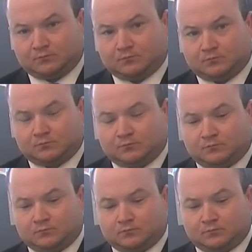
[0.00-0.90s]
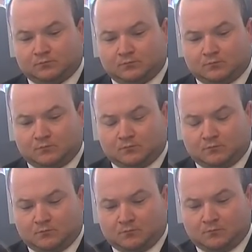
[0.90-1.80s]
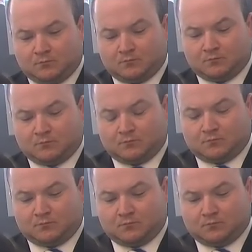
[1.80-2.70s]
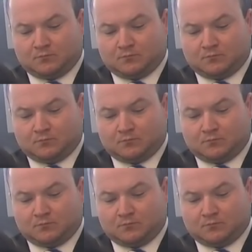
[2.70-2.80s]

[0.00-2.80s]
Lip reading: No words are spoken by the person on screen.